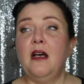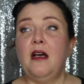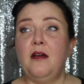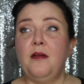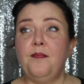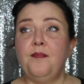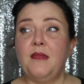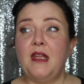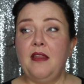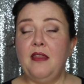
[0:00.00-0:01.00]
And
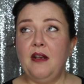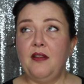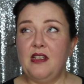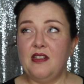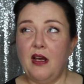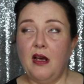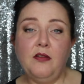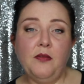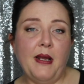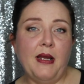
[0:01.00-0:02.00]
then I think it's
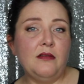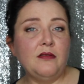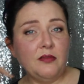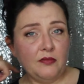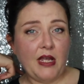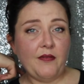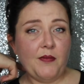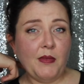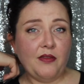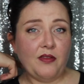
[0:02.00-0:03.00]
£100
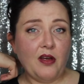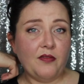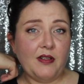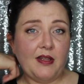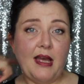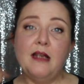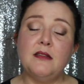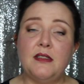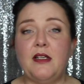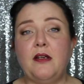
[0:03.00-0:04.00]
every month after that.
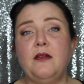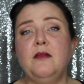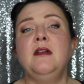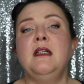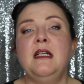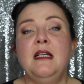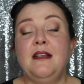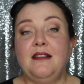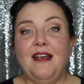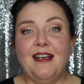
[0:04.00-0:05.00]
So
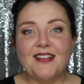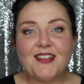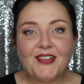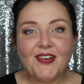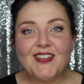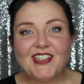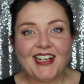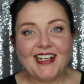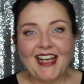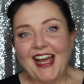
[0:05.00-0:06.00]
yeah, so go and
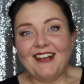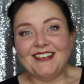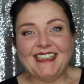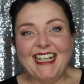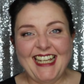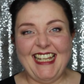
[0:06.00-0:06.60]
check it out.